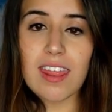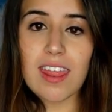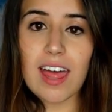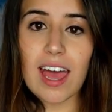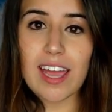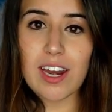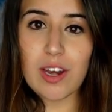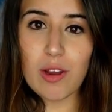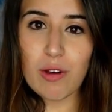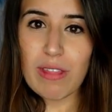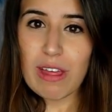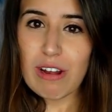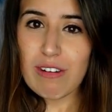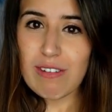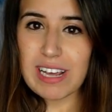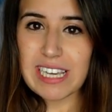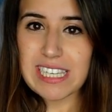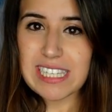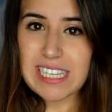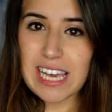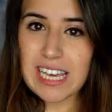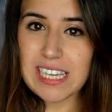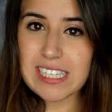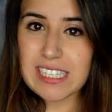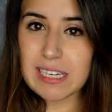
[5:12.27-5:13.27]
I know that
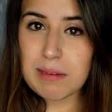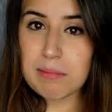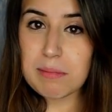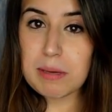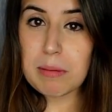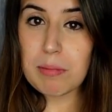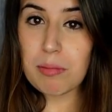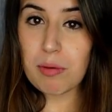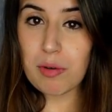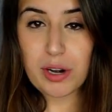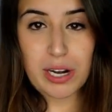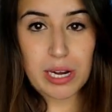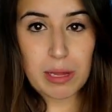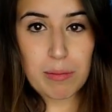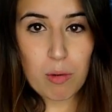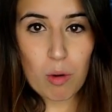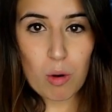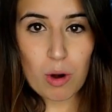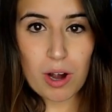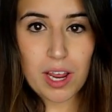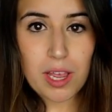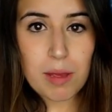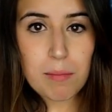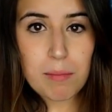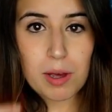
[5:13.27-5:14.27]
rice cakes can be pretty
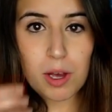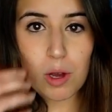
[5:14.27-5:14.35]
boring,